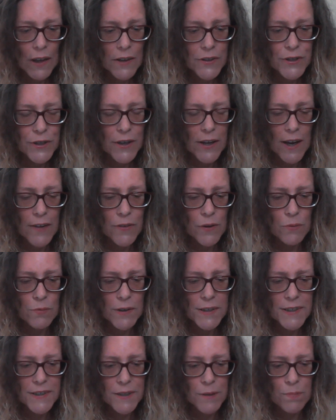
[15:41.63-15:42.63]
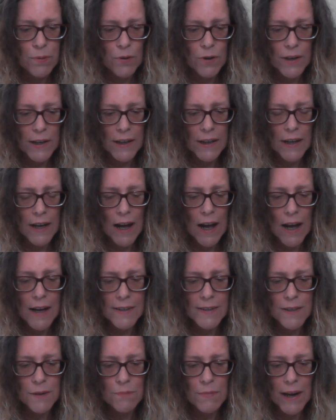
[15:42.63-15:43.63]
Together with supporting
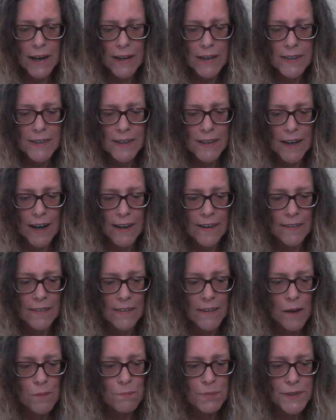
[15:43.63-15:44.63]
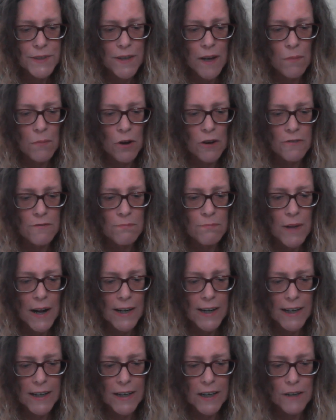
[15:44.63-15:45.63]
cards, it may indicate a lump sum of
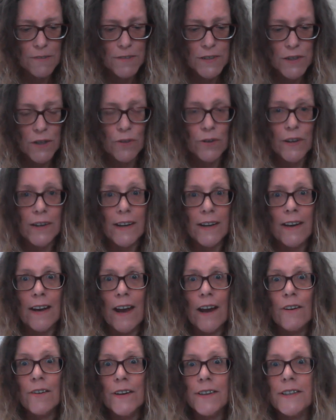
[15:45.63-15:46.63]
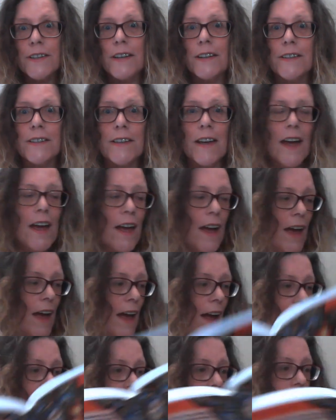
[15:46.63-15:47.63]
money, gifts or an inheritance.
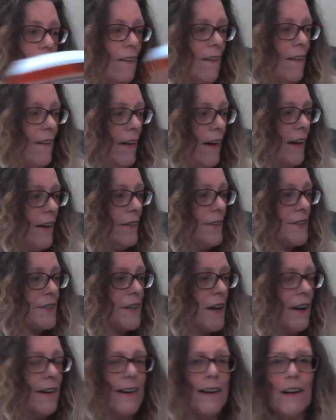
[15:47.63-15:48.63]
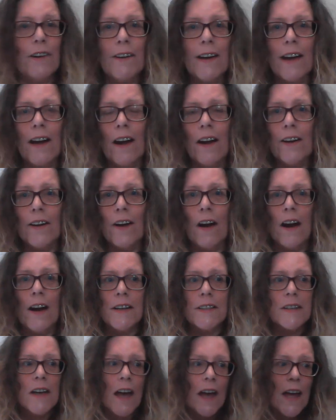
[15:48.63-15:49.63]
Hello, so here we go,
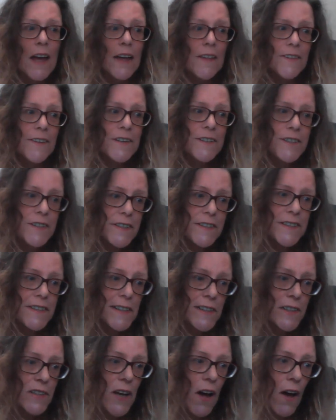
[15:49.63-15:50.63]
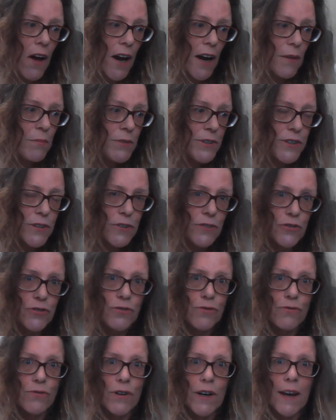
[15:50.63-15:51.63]
guys. This is the time to
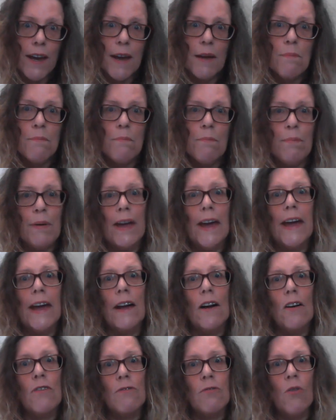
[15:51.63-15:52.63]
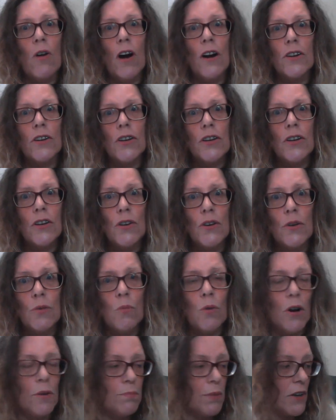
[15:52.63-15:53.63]
dream big of what you
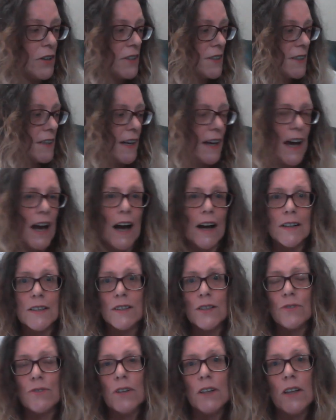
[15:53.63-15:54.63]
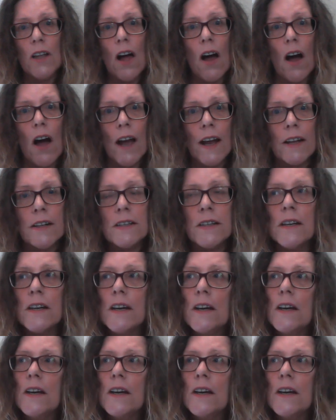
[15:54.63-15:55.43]
want, because the cards are aligned